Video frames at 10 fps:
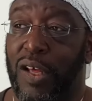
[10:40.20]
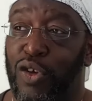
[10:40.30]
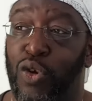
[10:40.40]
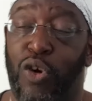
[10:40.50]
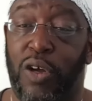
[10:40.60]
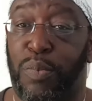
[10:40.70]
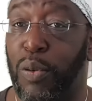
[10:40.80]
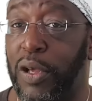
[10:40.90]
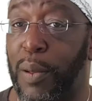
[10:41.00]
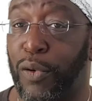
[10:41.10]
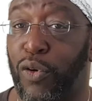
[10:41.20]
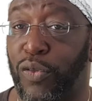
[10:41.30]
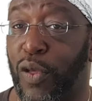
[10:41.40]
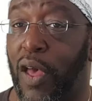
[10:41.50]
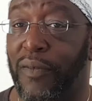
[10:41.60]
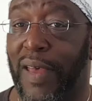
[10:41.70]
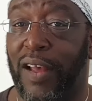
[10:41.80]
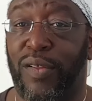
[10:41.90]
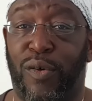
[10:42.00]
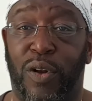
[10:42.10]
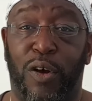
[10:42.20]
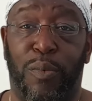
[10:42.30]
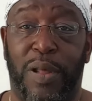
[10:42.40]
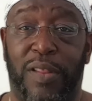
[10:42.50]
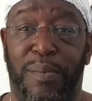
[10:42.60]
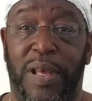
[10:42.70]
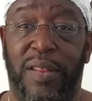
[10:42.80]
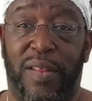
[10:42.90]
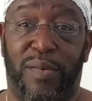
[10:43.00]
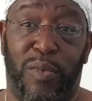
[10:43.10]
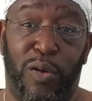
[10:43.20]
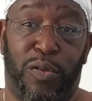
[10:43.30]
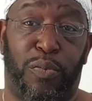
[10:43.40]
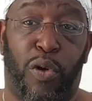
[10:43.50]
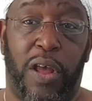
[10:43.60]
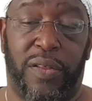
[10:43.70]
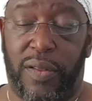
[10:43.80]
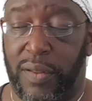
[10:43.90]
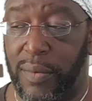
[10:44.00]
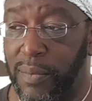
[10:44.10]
you're going to probably come across artifacts or little bits and pieces, little surprises